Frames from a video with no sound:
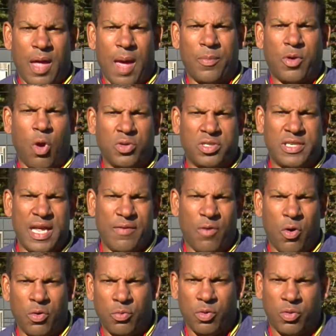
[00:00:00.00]
I'm Coach Dave
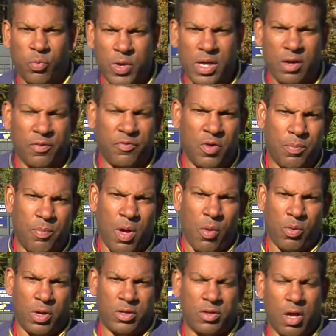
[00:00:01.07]
Oden with Wheeler
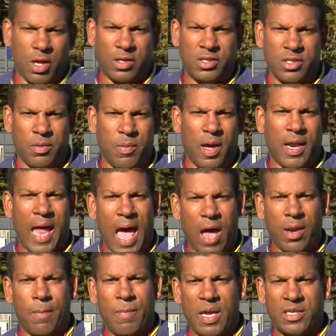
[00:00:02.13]
Football. We're going to talk to you about
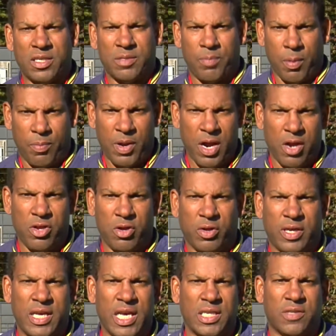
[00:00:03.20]
how to mentally prepare your
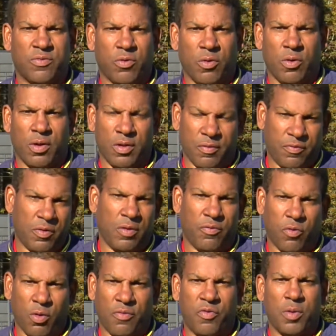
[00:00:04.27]
kids for
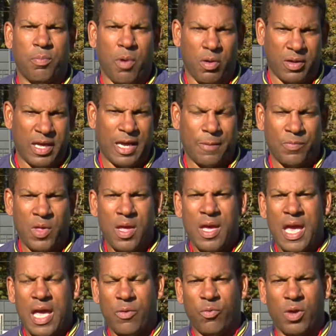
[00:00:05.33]
a football game.
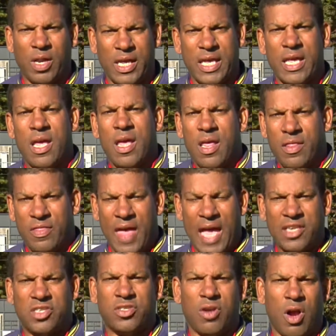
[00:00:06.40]
And really,
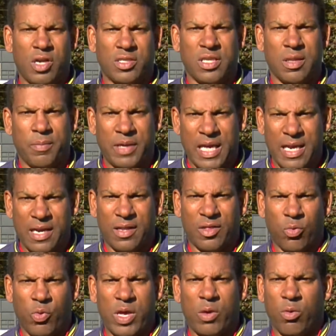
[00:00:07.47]
that starts at the beginning of
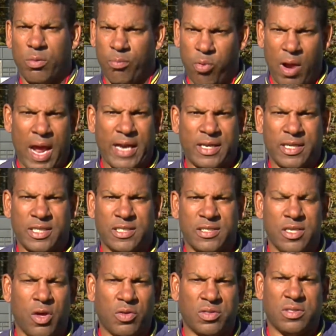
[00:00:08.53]
the week with practice.
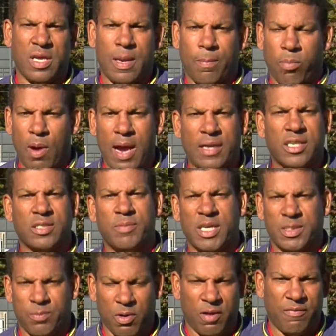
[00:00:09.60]
The old saying, practice
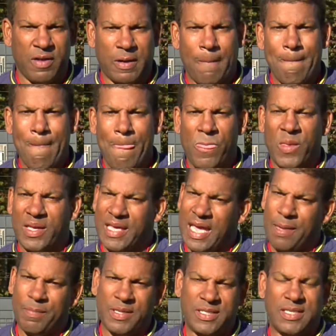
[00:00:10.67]
makes perfect, it
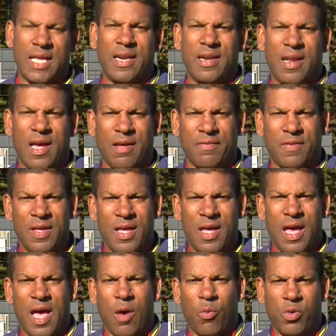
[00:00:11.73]
can't be said enough.
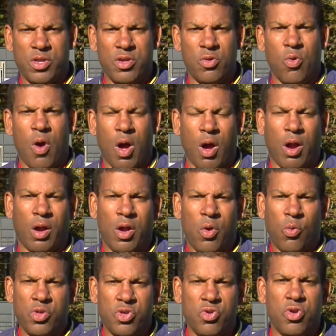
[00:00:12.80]
When you
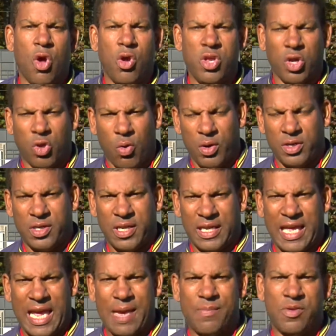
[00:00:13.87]
know you're going into the
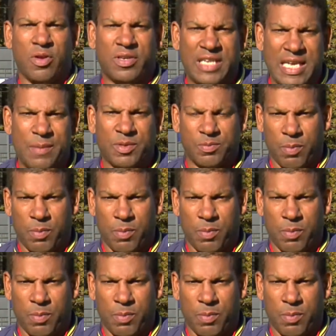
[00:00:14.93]
game and your team is